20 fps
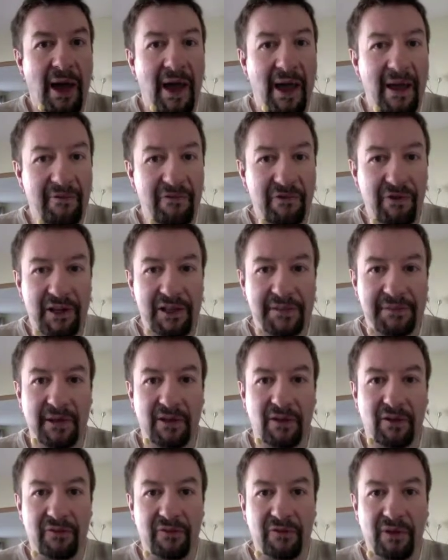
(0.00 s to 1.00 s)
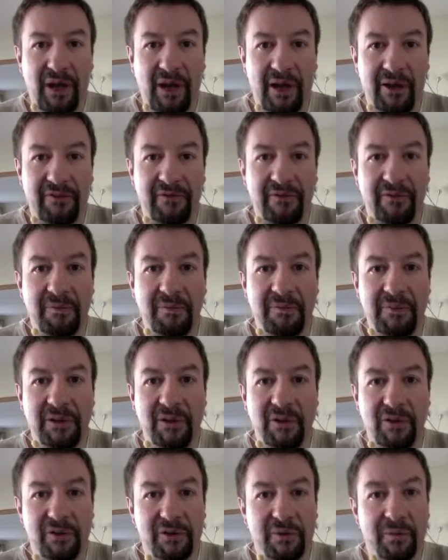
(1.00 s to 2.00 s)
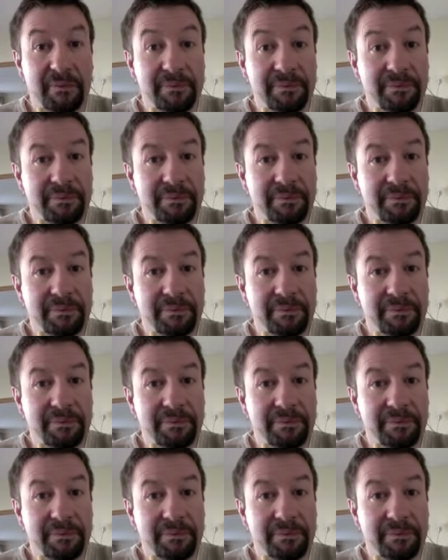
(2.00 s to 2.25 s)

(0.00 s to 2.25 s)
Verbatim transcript: every aspect of your life because